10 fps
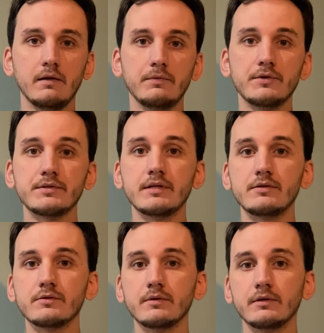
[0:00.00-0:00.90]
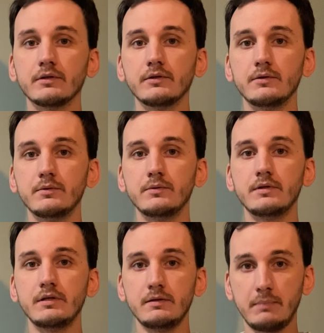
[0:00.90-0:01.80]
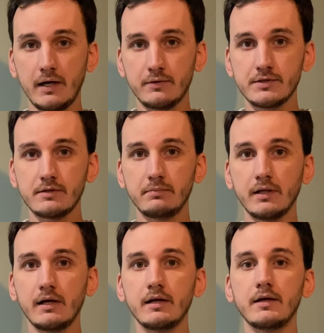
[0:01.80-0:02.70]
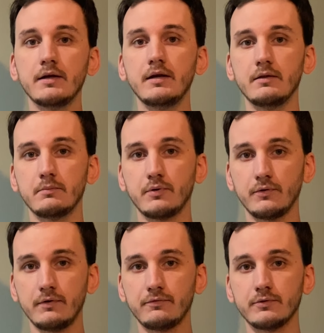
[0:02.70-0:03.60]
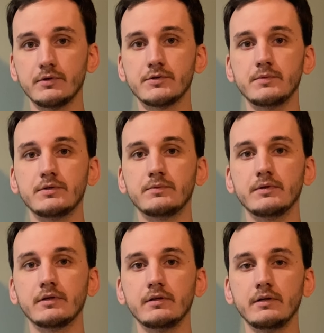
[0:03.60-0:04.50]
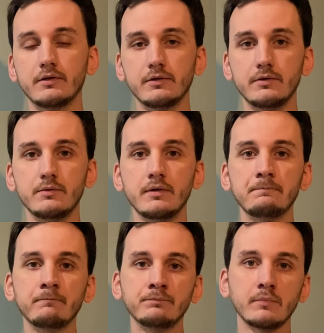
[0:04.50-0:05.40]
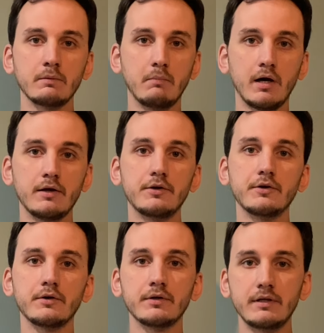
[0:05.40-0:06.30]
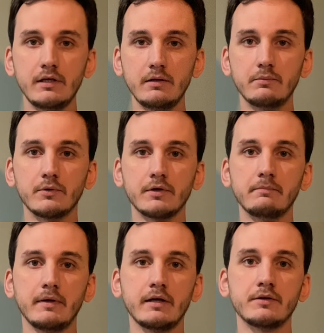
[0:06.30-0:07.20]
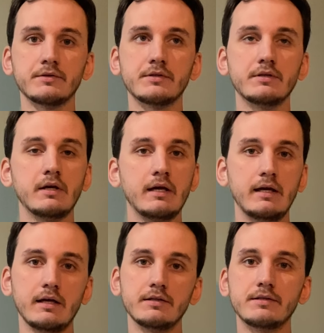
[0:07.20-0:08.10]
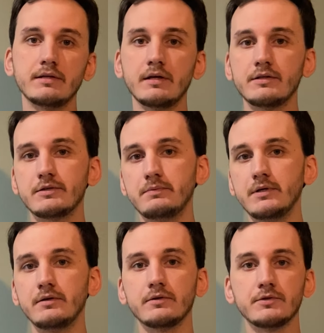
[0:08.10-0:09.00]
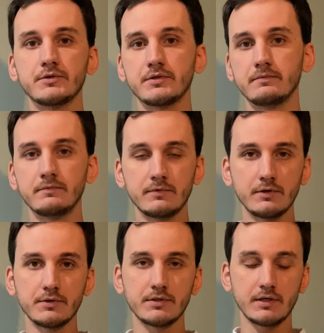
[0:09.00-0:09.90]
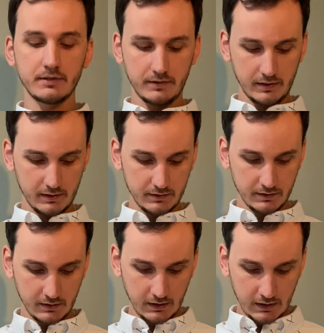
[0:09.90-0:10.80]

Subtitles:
Those things will include the power supply and peripherals, which would include monitor, keyboard and mouse, headset, speakers, those such things.